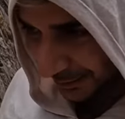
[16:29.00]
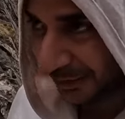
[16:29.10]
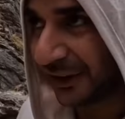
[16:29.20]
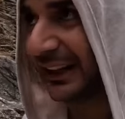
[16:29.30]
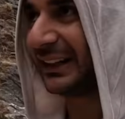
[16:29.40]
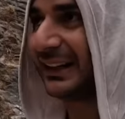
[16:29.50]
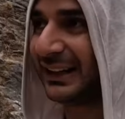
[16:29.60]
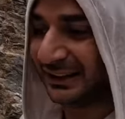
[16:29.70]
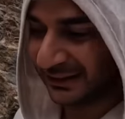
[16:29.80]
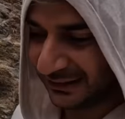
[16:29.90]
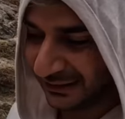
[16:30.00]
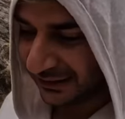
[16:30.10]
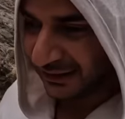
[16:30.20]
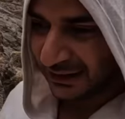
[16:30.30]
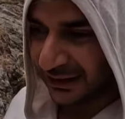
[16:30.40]
and a bit rainy.
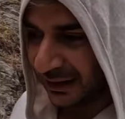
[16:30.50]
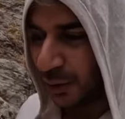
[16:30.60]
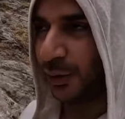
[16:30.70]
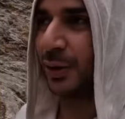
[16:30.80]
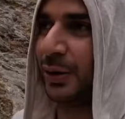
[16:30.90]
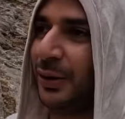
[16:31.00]
Ooh.